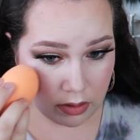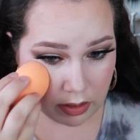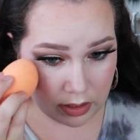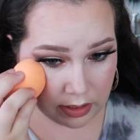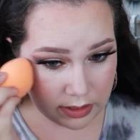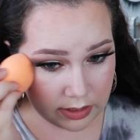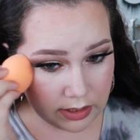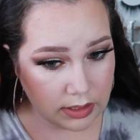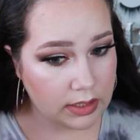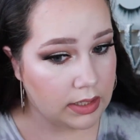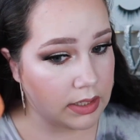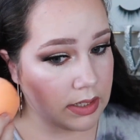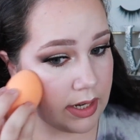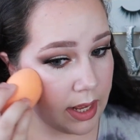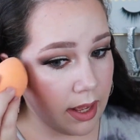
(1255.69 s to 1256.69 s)
just
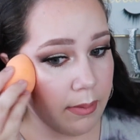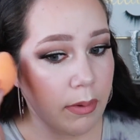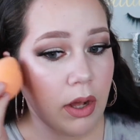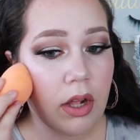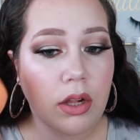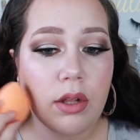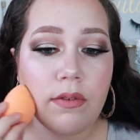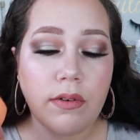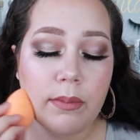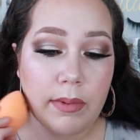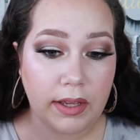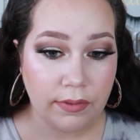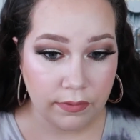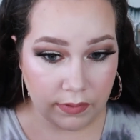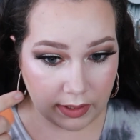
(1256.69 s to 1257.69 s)
dab all over
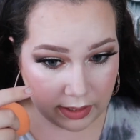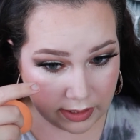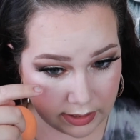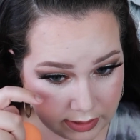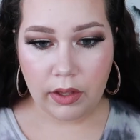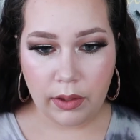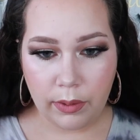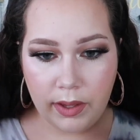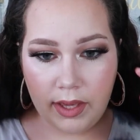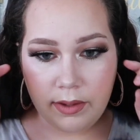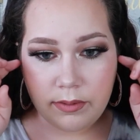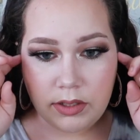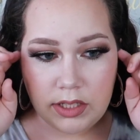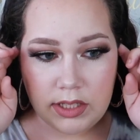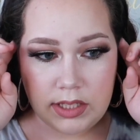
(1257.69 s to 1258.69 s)
my face.
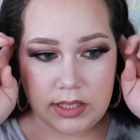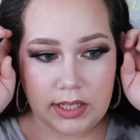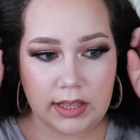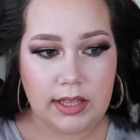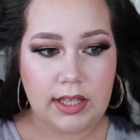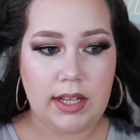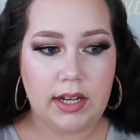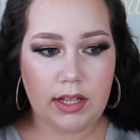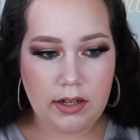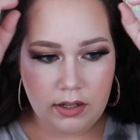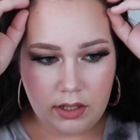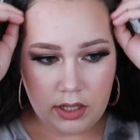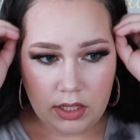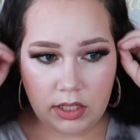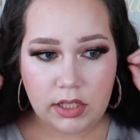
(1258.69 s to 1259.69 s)
Okay, just to set that in.
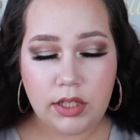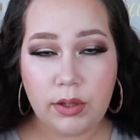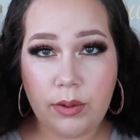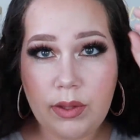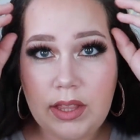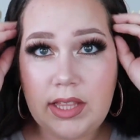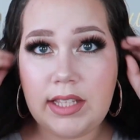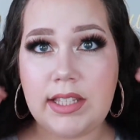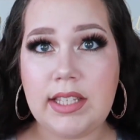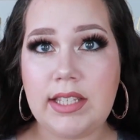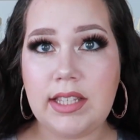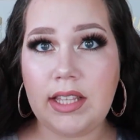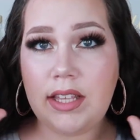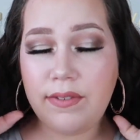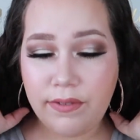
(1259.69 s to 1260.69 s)
So this is
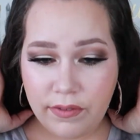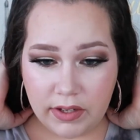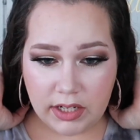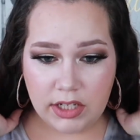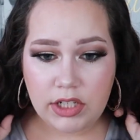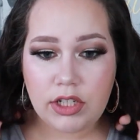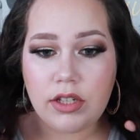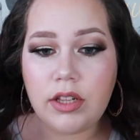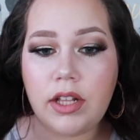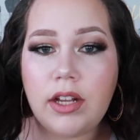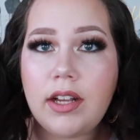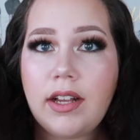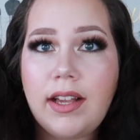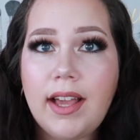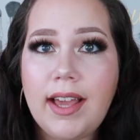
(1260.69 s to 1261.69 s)
the finished
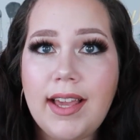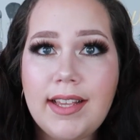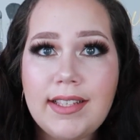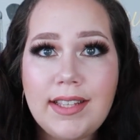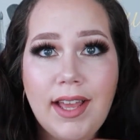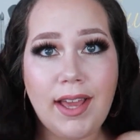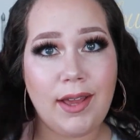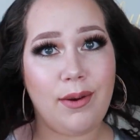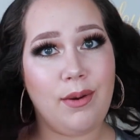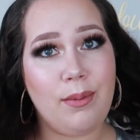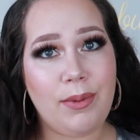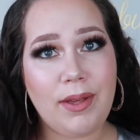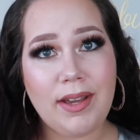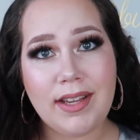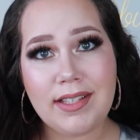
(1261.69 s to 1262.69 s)
look, guys. I hope
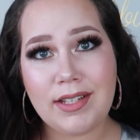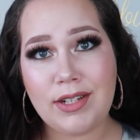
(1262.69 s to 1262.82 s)
that you guys